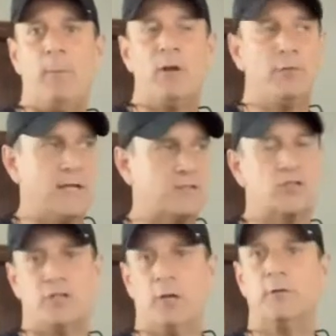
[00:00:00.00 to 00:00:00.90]
we don't
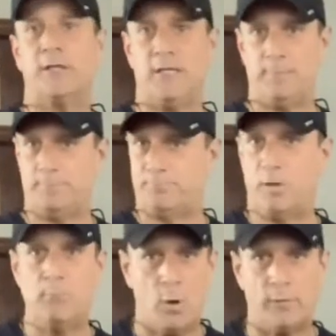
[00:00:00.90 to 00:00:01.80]
necessarily
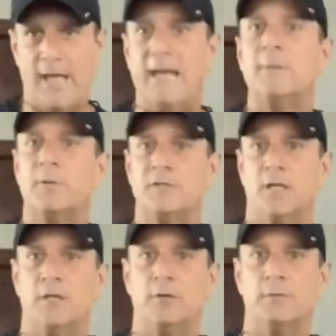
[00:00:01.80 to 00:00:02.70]
promote any
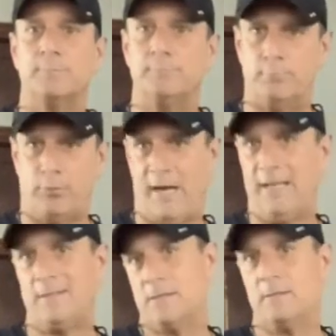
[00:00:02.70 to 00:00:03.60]
particular
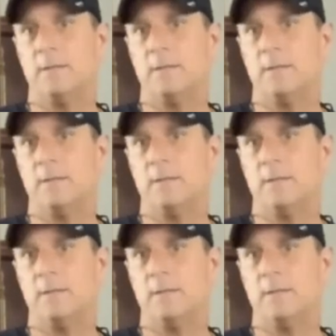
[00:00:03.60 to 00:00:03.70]
brands,